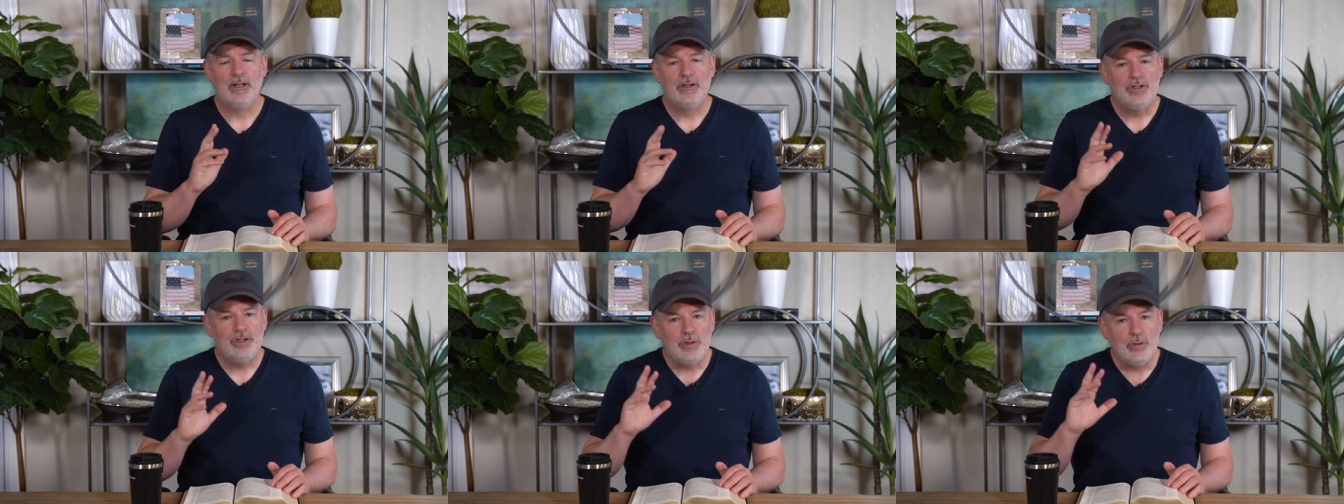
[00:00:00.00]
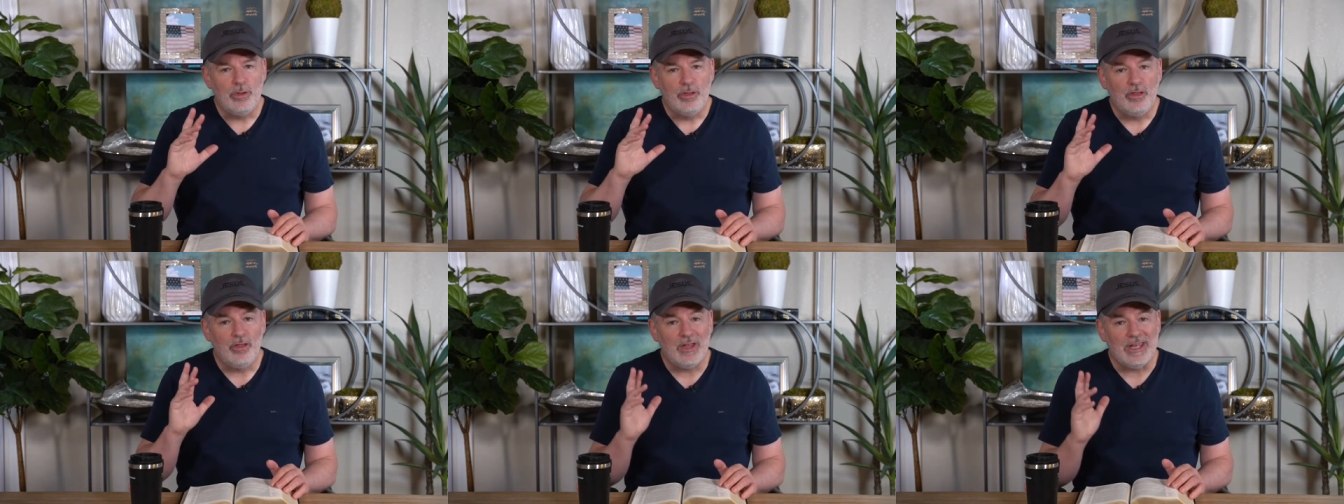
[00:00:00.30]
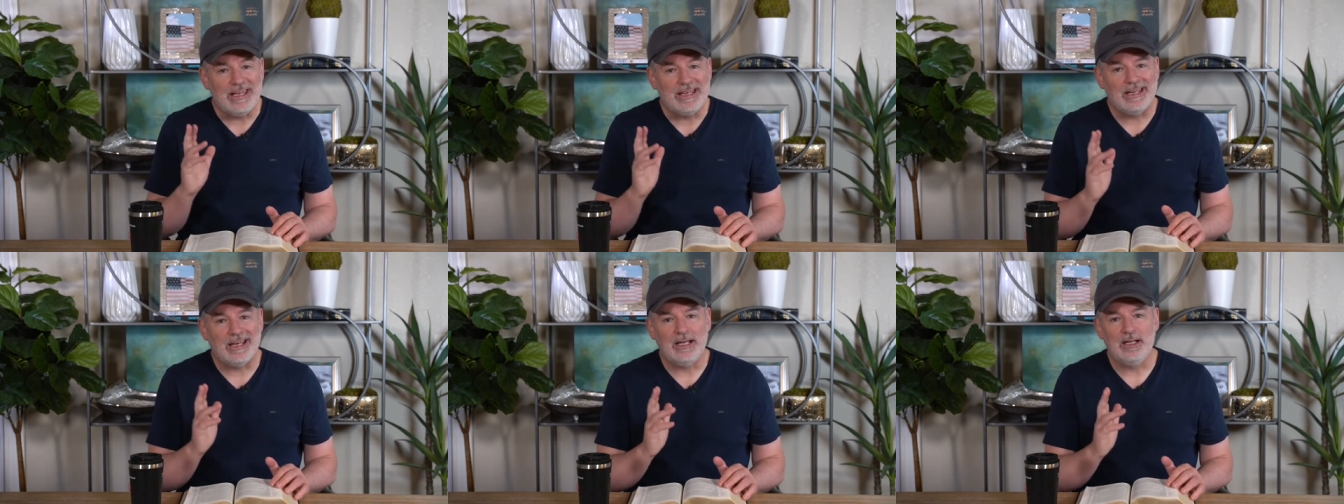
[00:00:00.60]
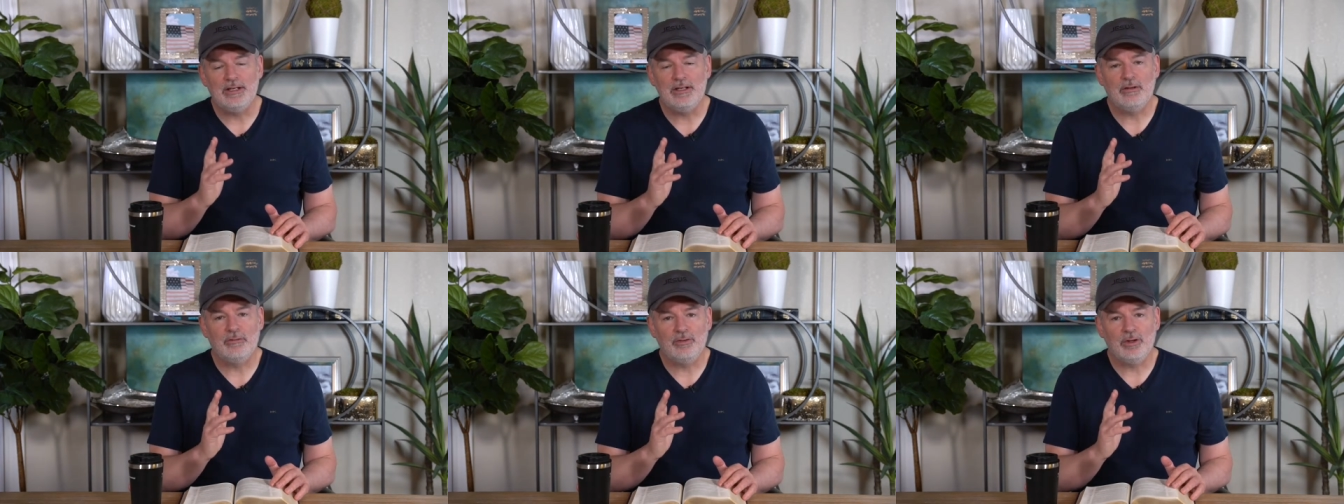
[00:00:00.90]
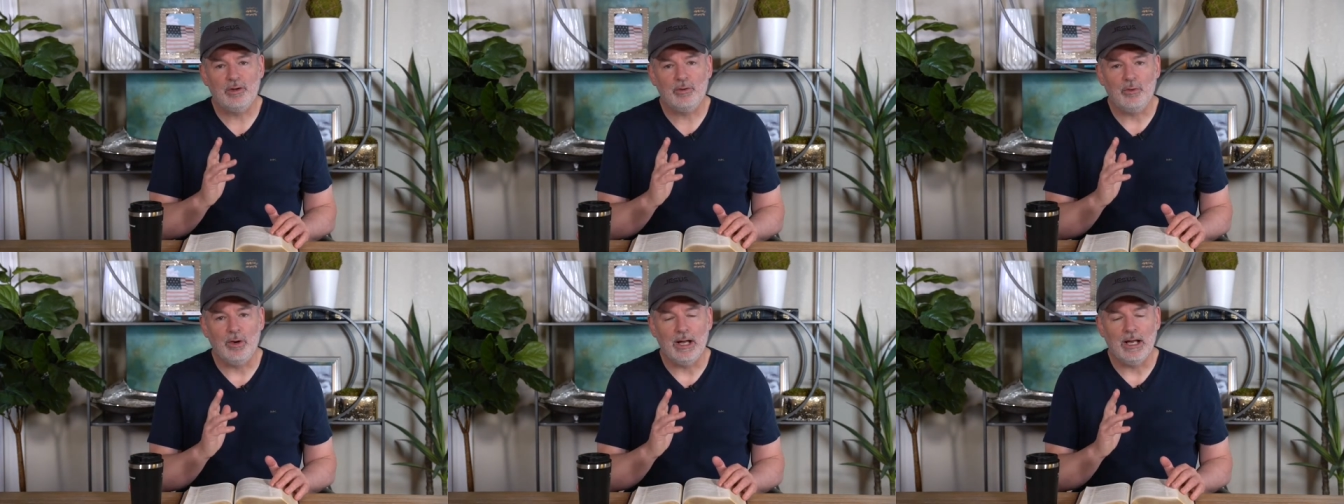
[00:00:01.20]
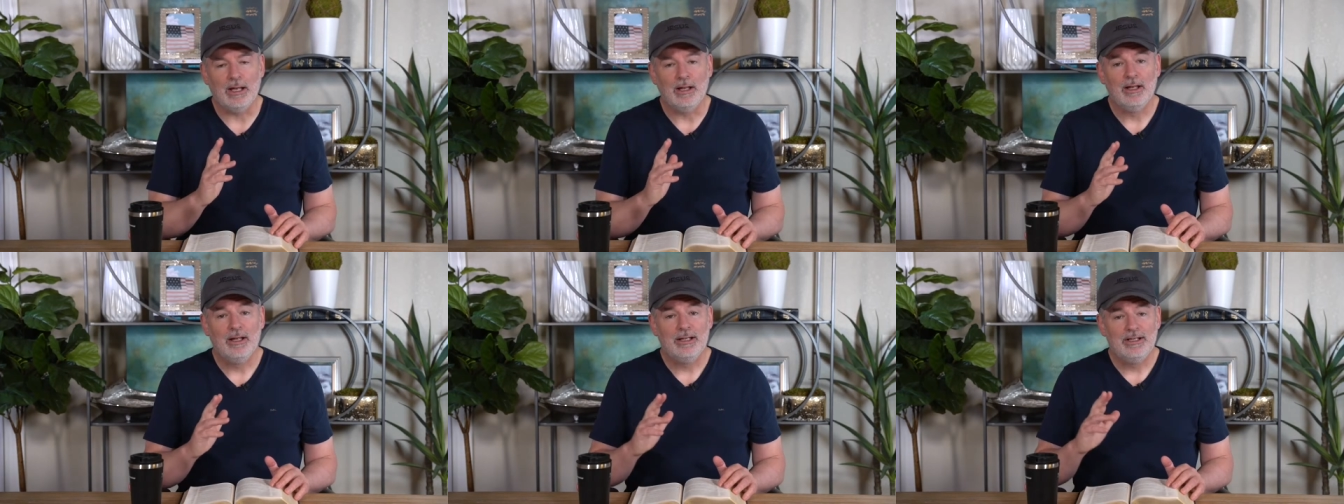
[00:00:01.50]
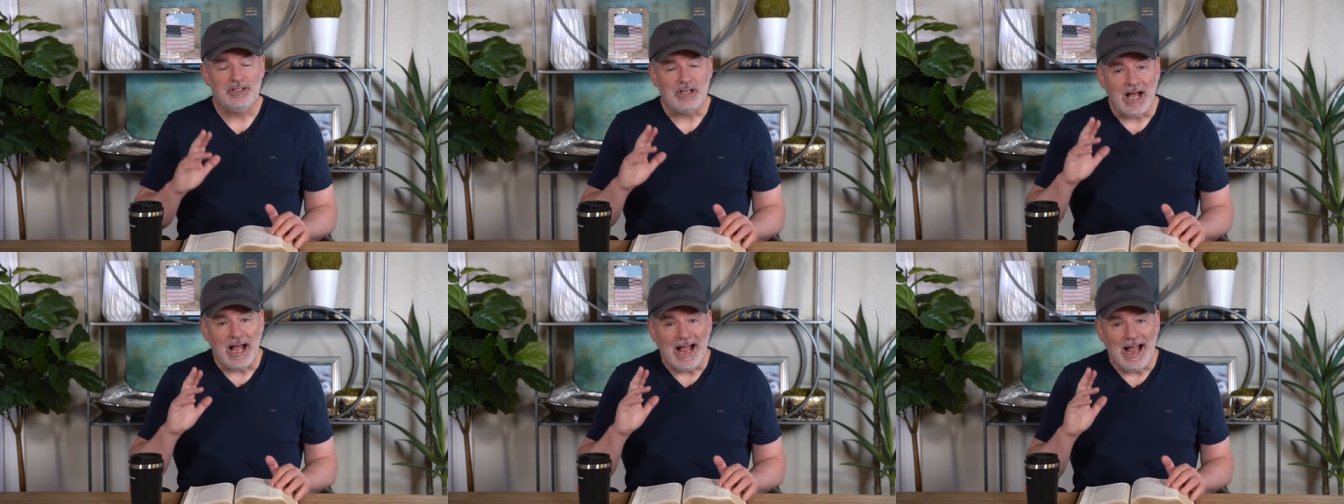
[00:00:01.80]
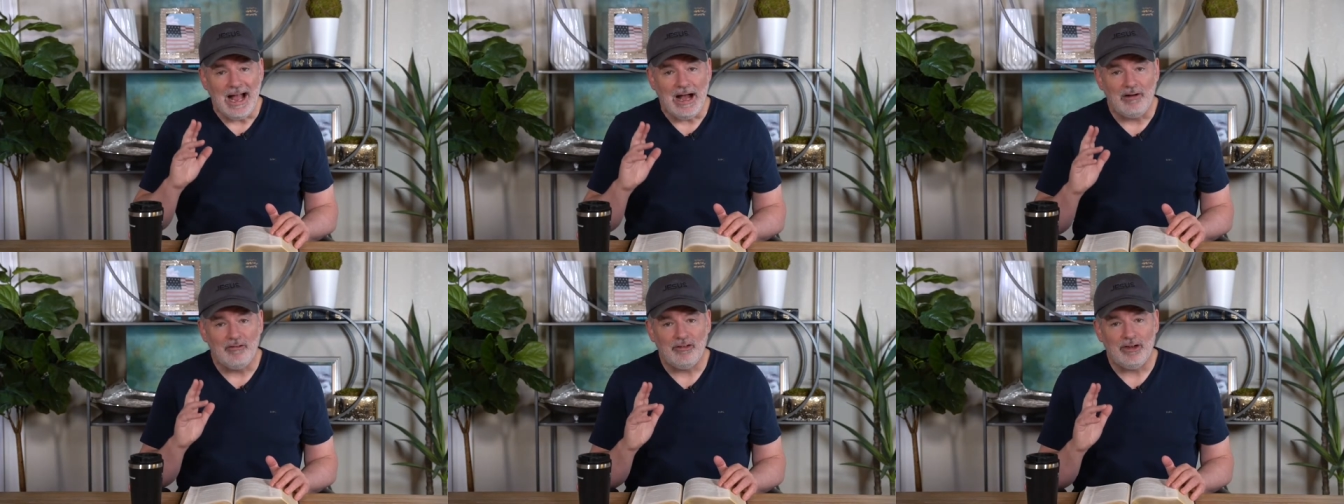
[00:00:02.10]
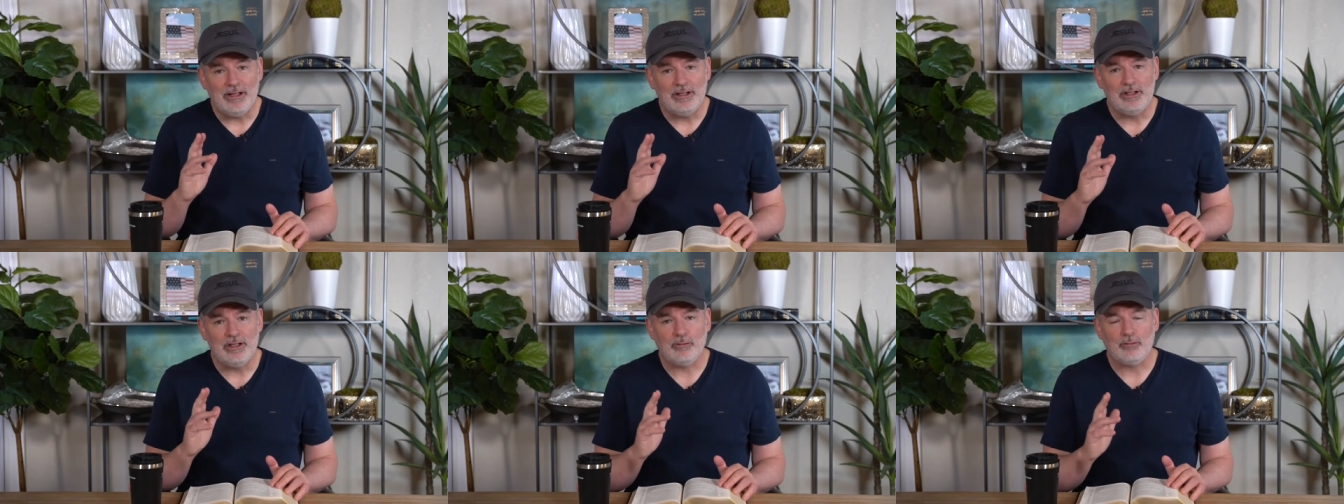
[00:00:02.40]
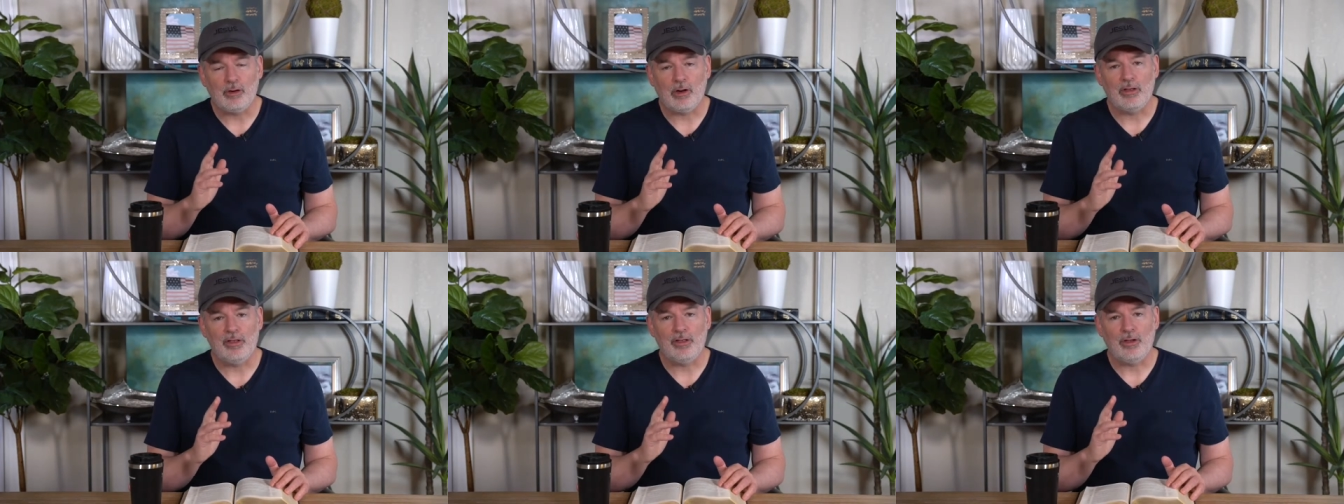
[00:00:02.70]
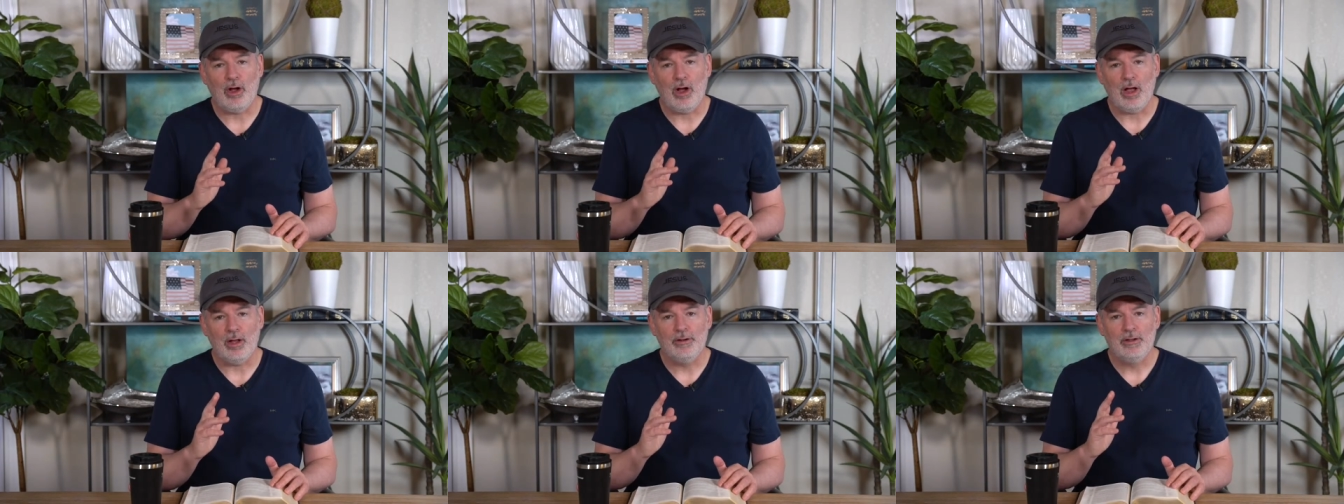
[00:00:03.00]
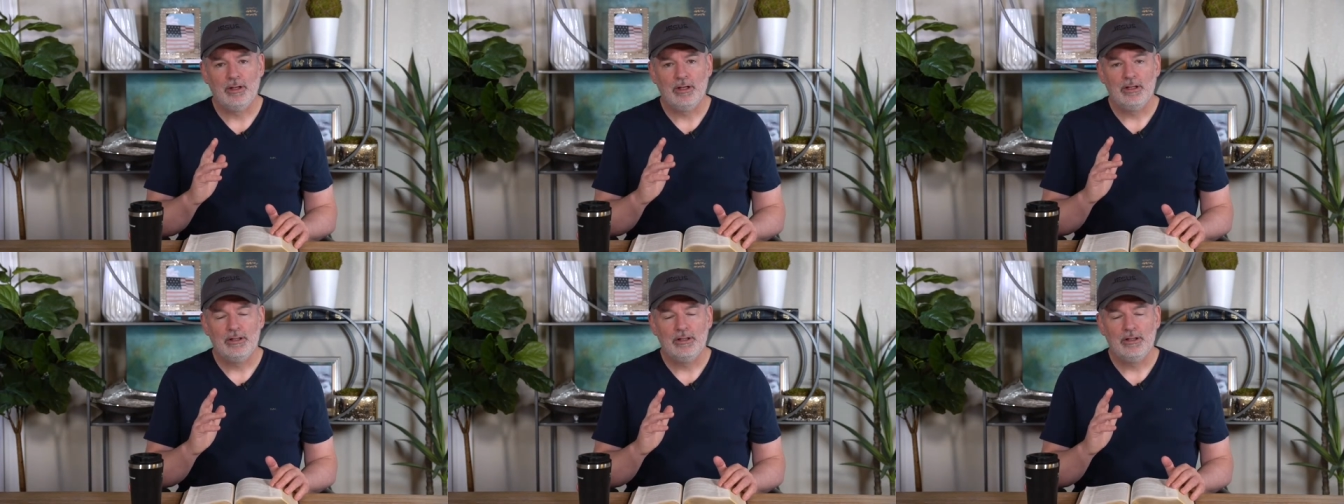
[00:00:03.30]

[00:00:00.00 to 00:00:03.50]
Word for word: to think a different way, to have a different thought,